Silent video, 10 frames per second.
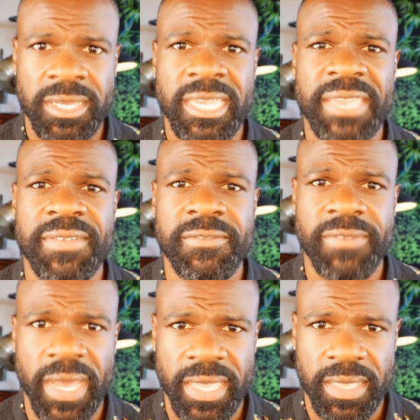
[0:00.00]
even
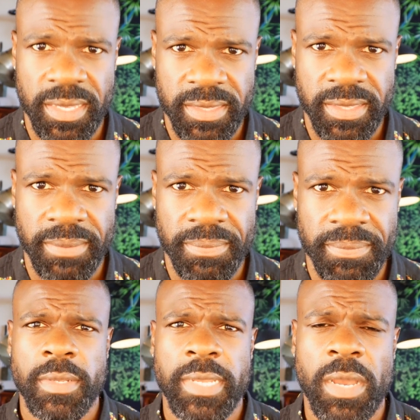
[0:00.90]
violate them.
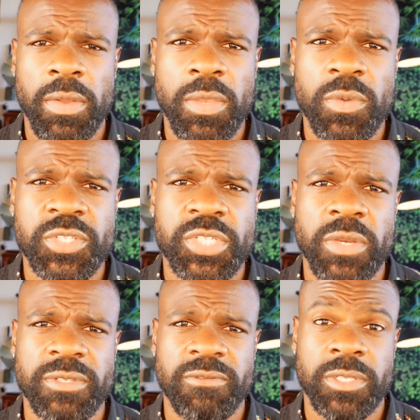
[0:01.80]
Not only was
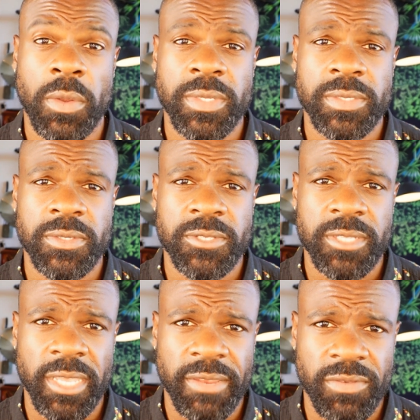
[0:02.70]
Joseph sold into
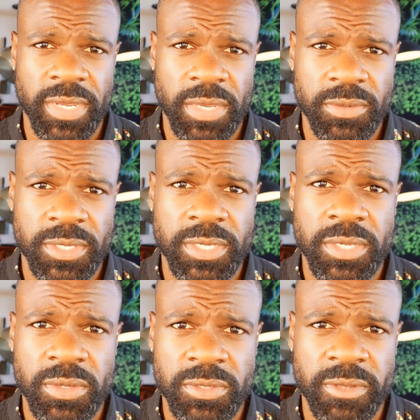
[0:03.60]
slavery, he was
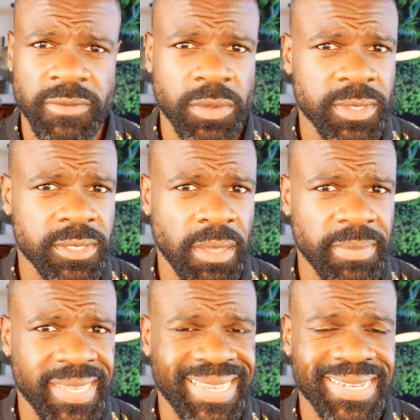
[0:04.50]
accused of doing
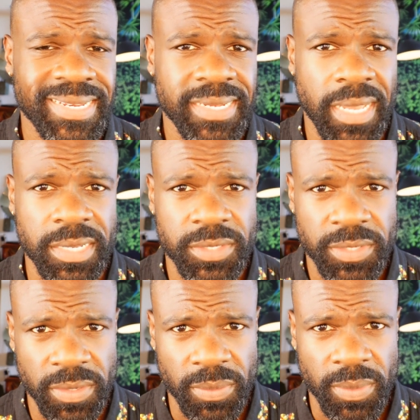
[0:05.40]
something he did not
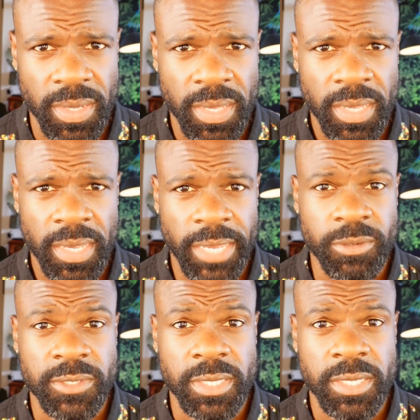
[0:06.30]
do. He
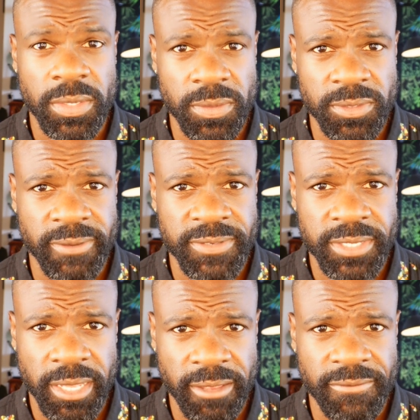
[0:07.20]
was accused of
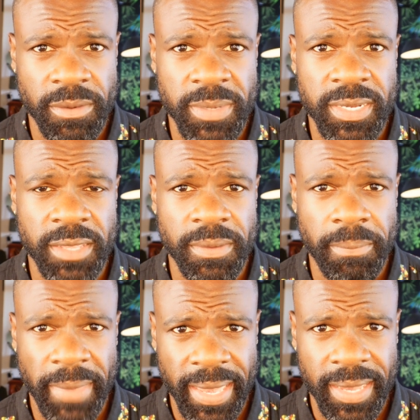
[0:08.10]
stealing from another
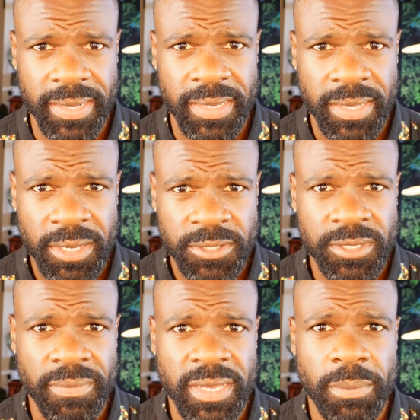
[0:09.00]
man,
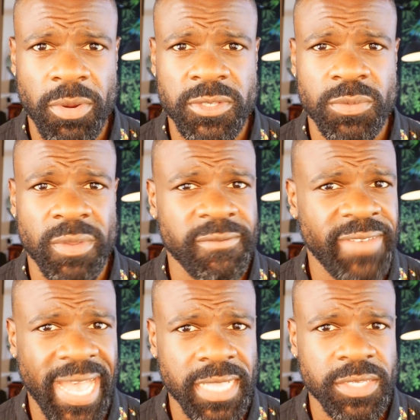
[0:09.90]
something a person with
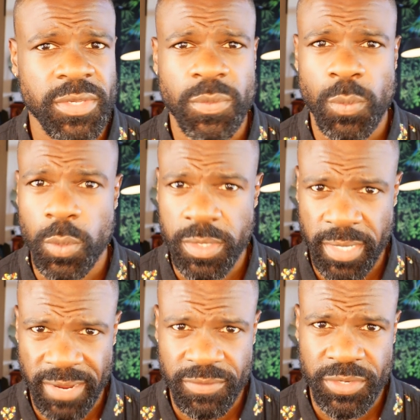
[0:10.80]
value would
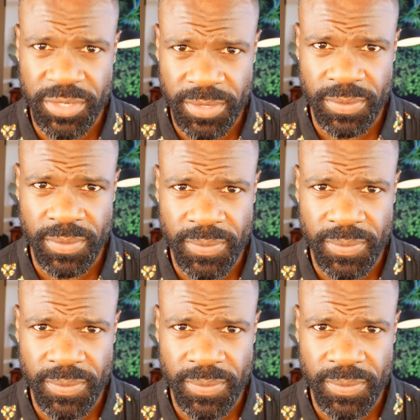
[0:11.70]
never do.